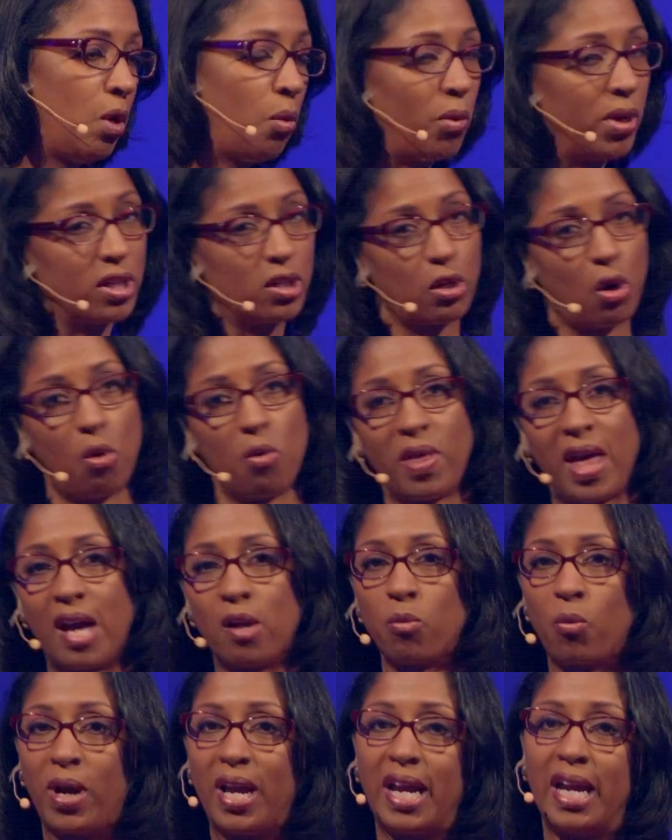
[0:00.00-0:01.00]
We'd go
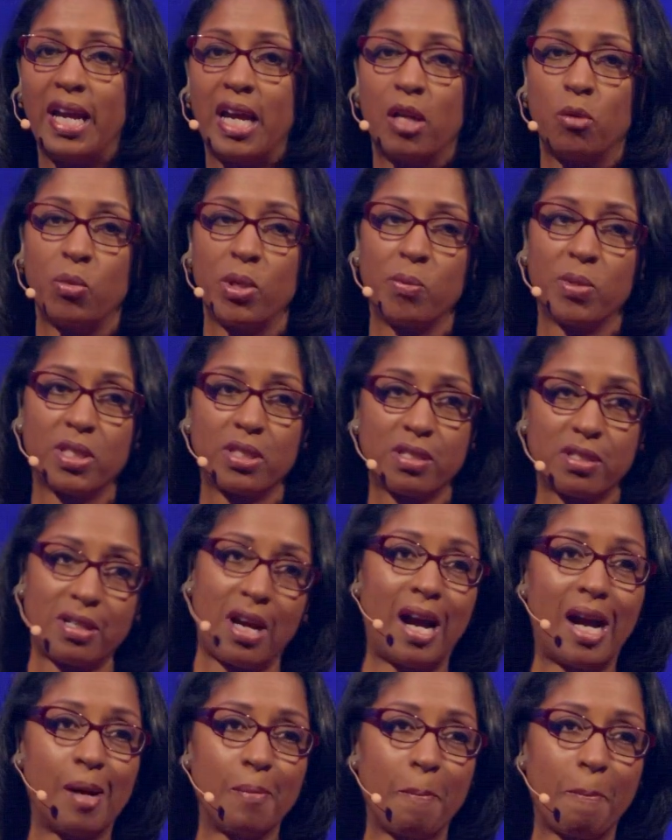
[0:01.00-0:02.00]
that way and we would
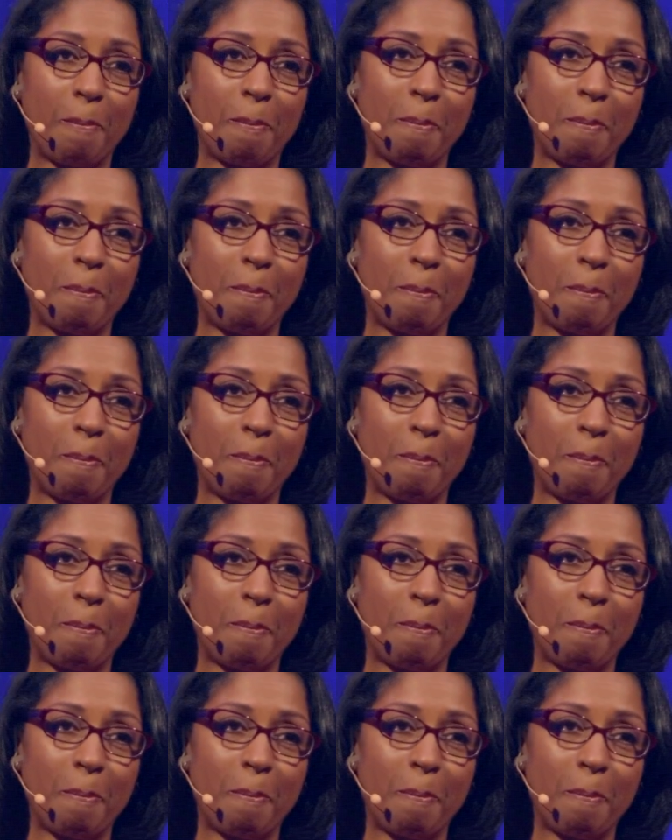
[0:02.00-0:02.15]
stop.